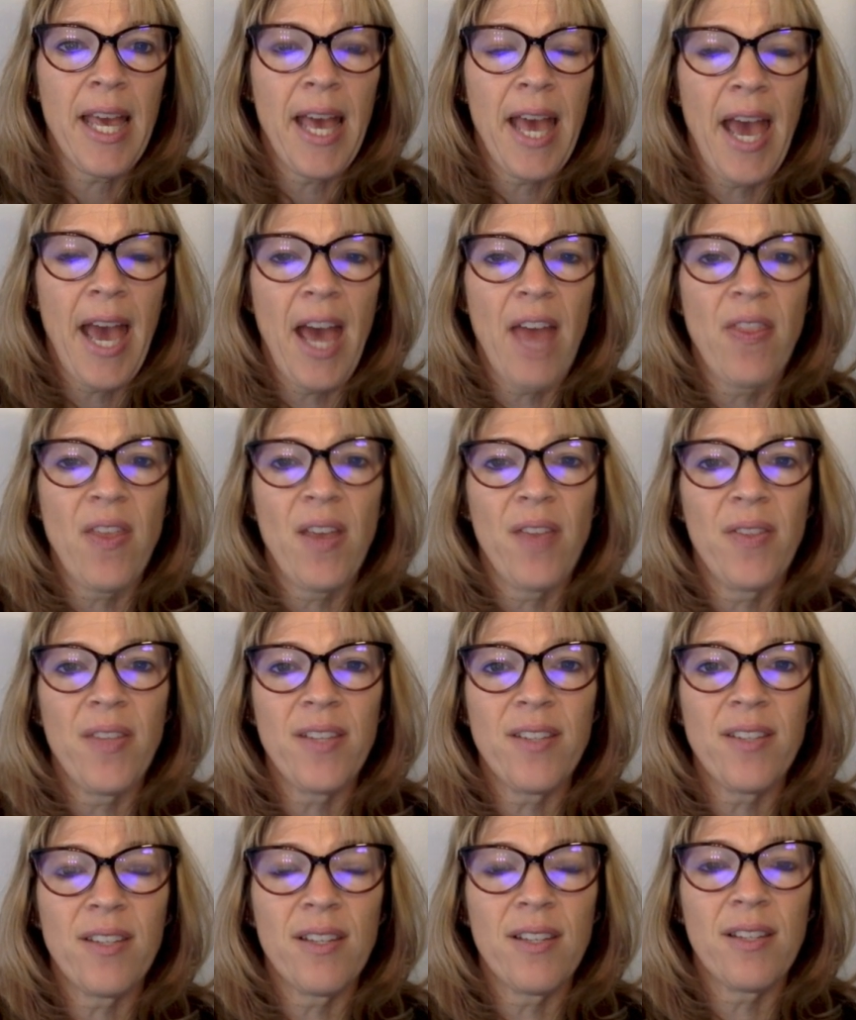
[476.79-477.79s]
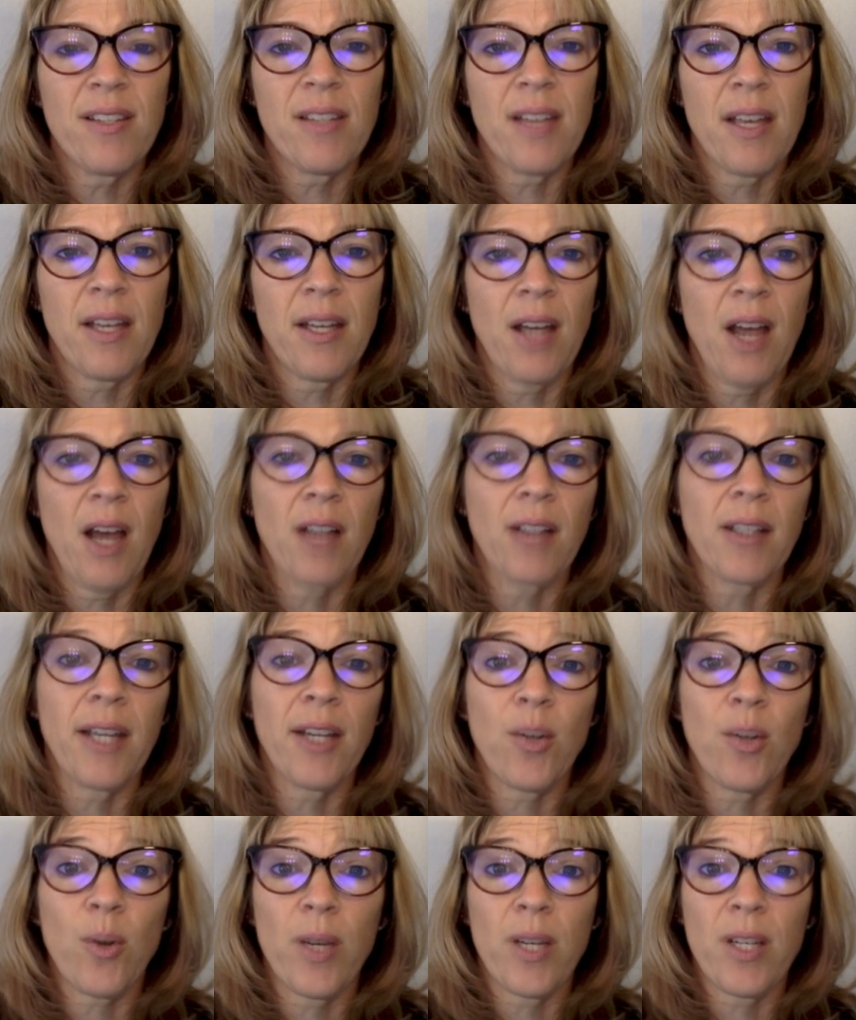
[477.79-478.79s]
And then this is an
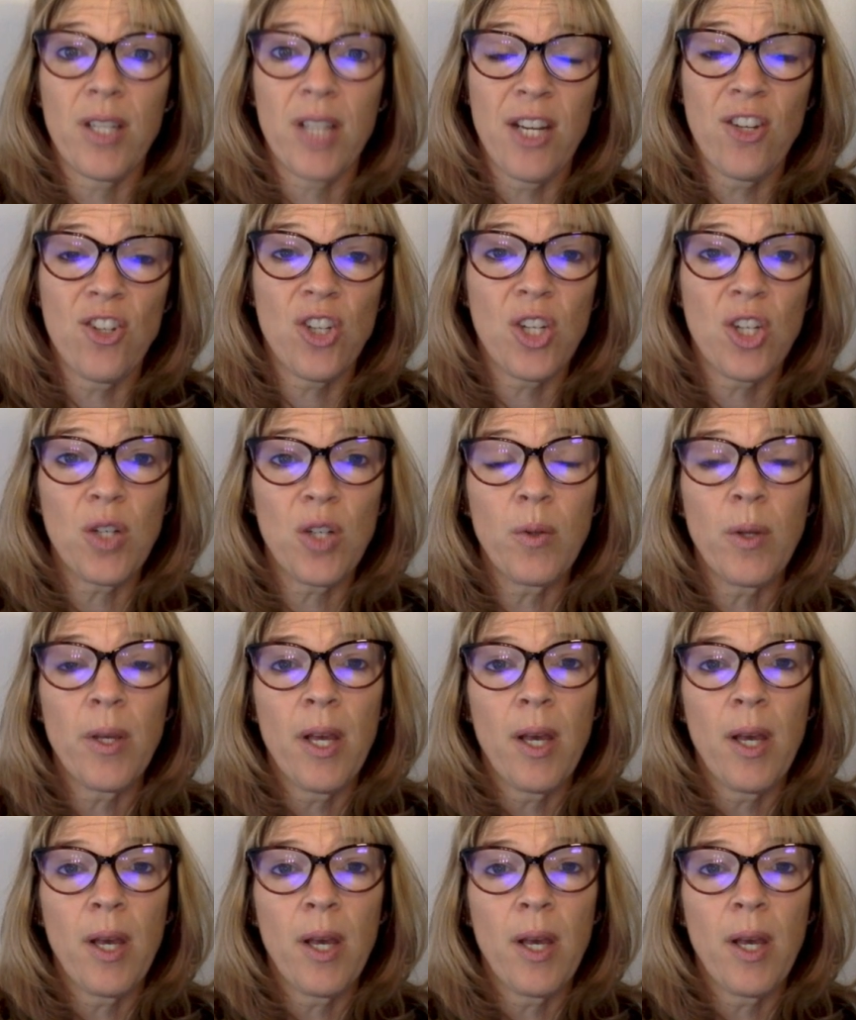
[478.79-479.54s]
online orientation